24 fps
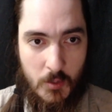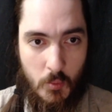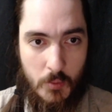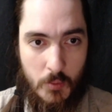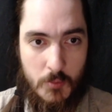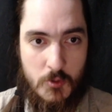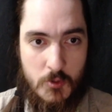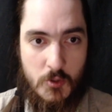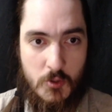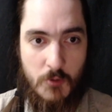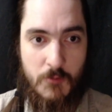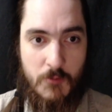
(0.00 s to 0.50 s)
What
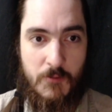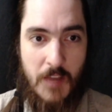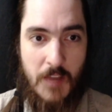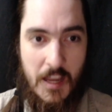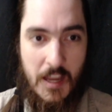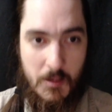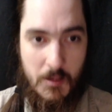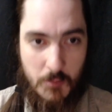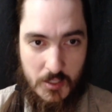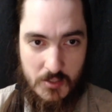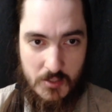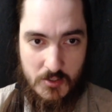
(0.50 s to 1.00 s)
was your
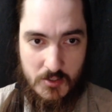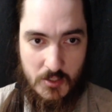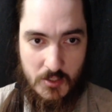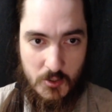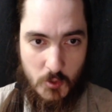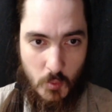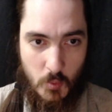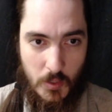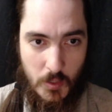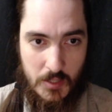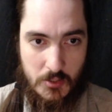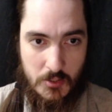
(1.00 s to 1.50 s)
family
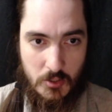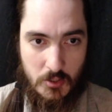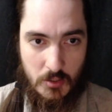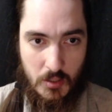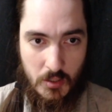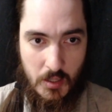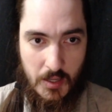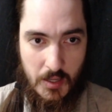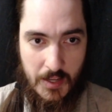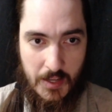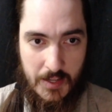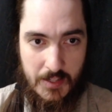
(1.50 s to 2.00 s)
situation
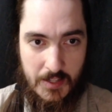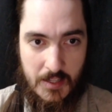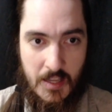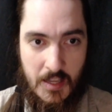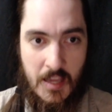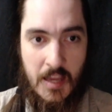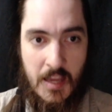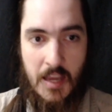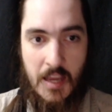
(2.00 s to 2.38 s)
like?